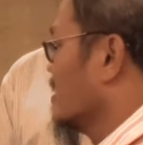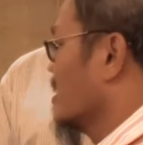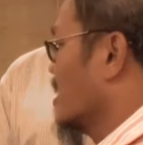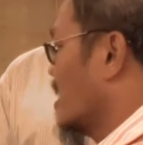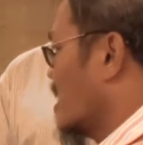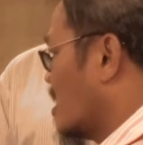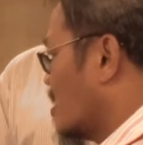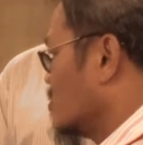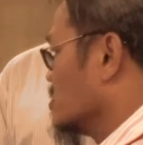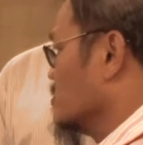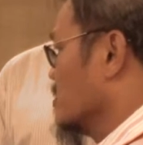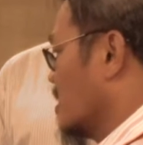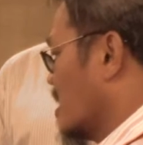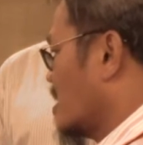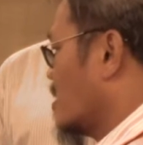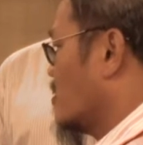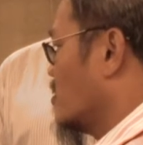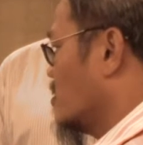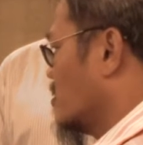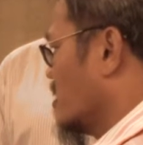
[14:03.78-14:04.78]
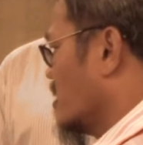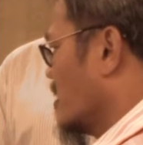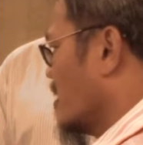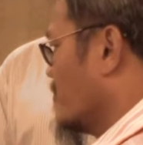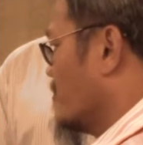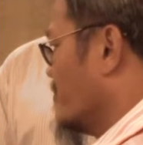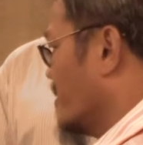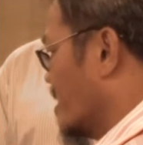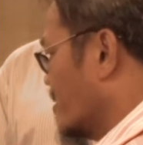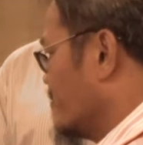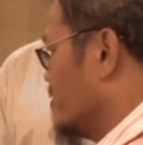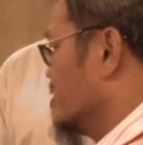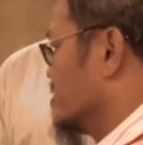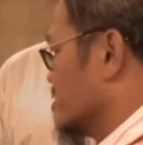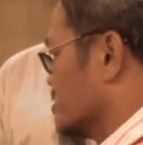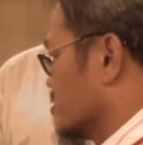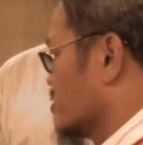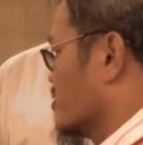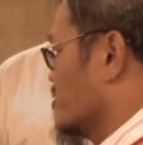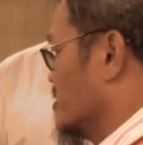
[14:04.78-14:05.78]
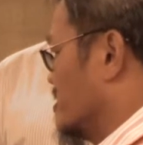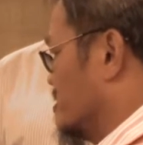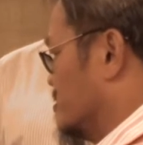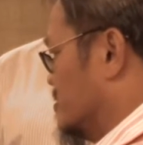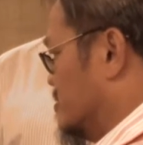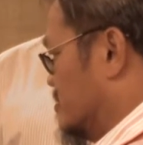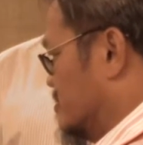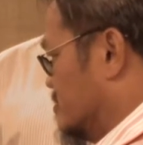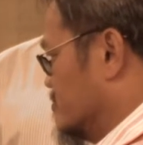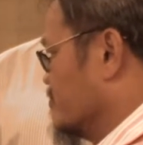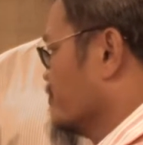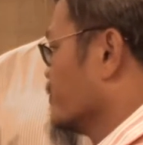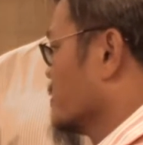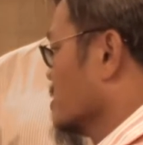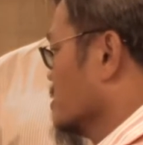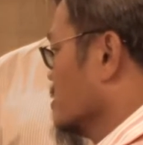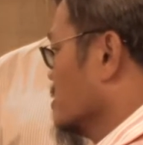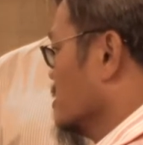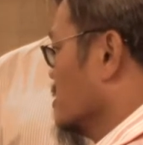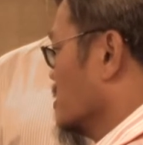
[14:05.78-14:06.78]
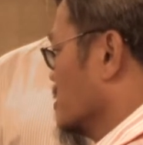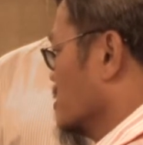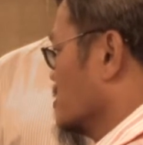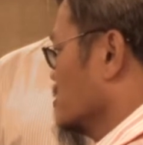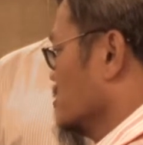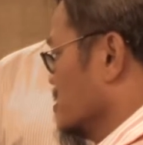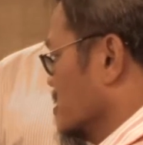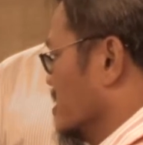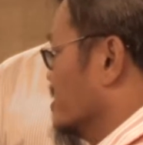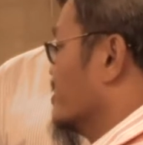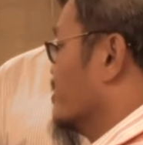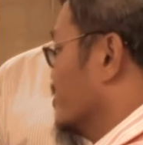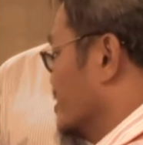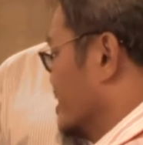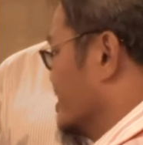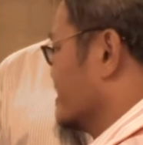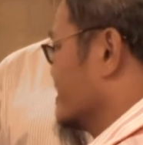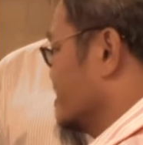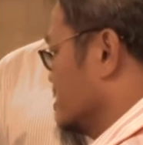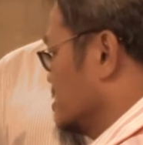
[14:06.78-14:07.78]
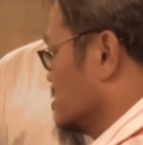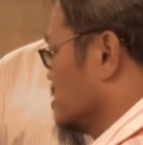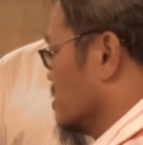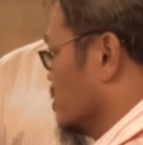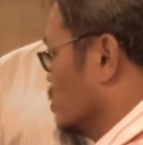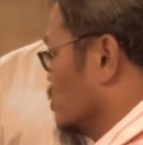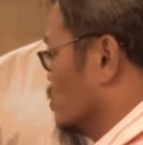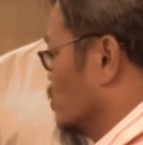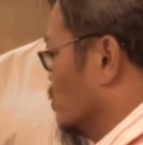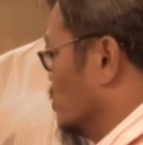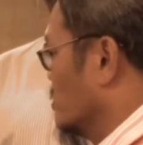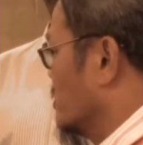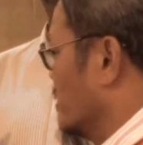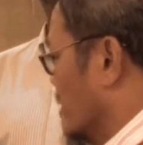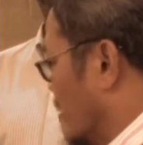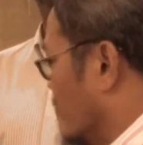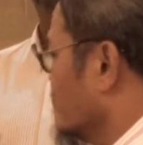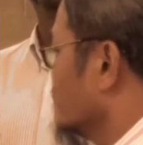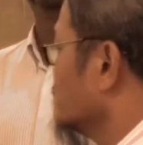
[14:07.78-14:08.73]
How my business is going to address this issue. Yeah.